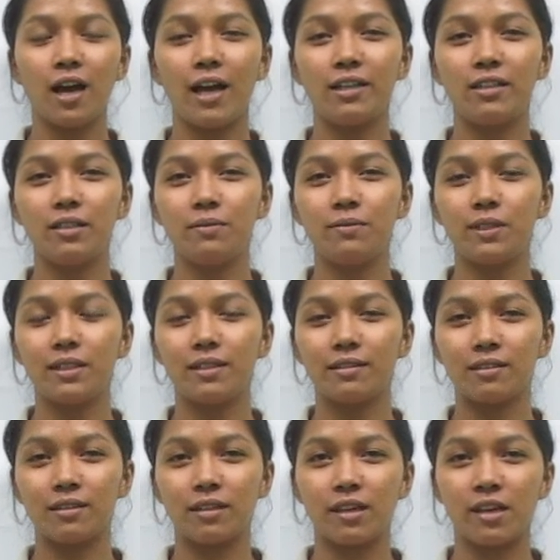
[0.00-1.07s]
I live
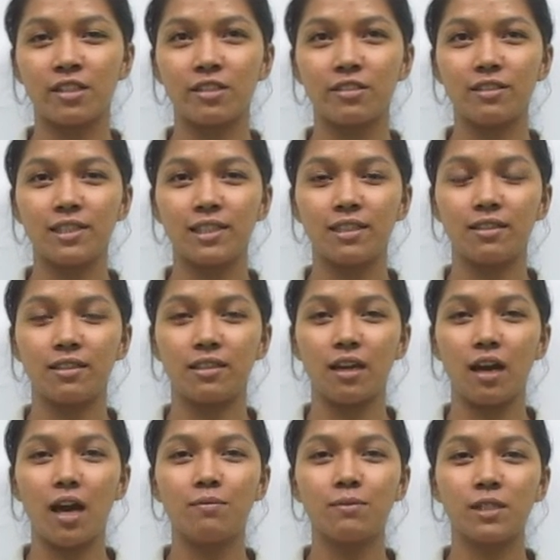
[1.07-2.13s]
in Quezon City.
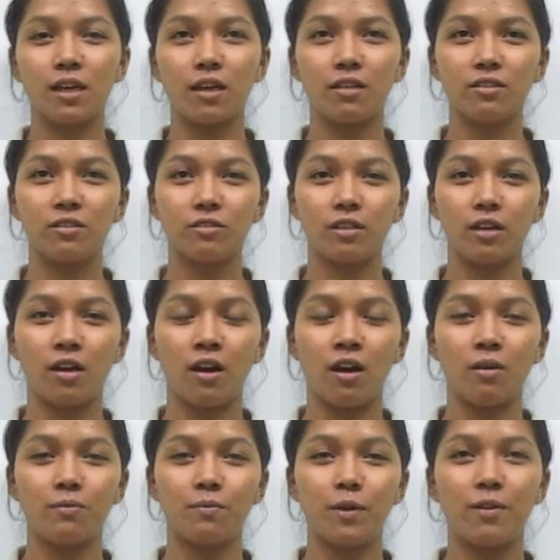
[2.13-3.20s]
I'm second to
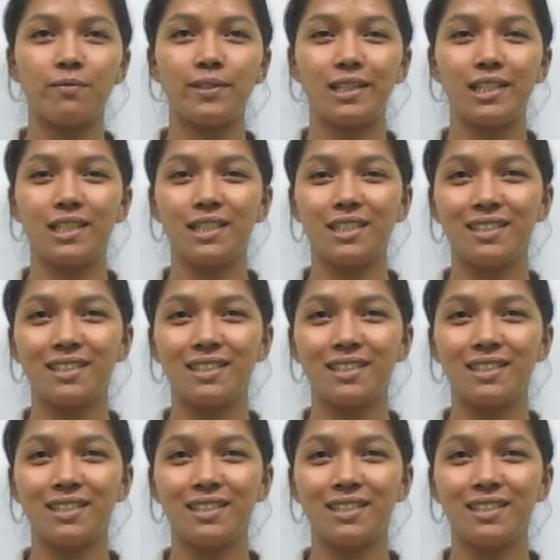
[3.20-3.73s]
the family.